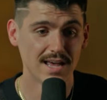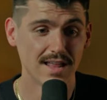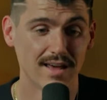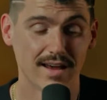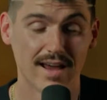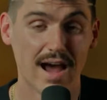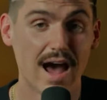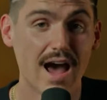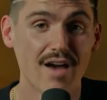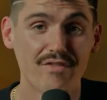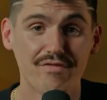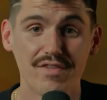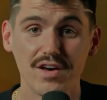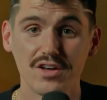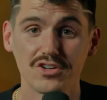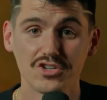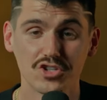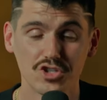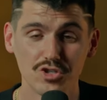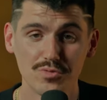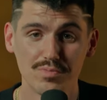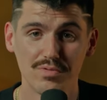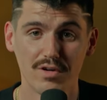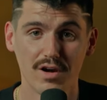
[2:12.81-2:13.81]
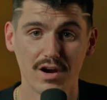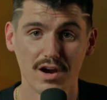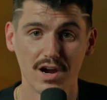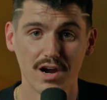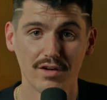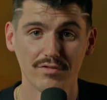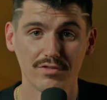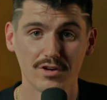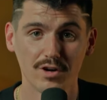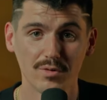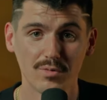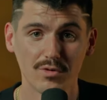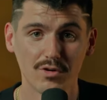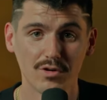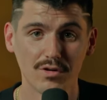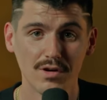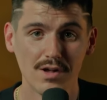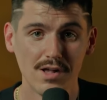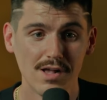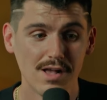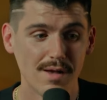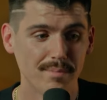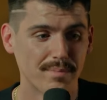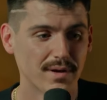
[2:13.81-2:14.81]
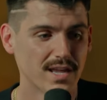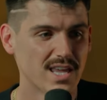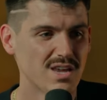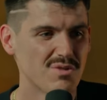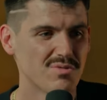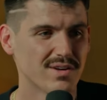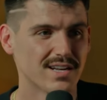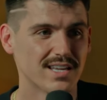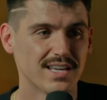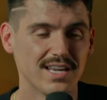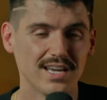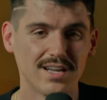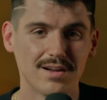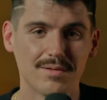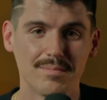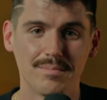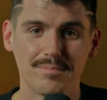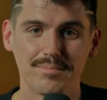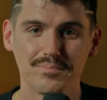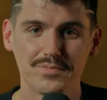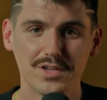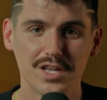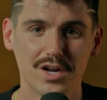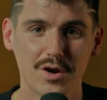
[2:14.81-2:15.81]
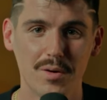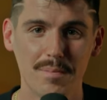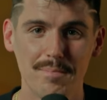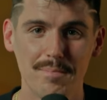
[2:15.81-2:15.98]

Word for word: like I felt super uncomfortable, but he would get them, you know,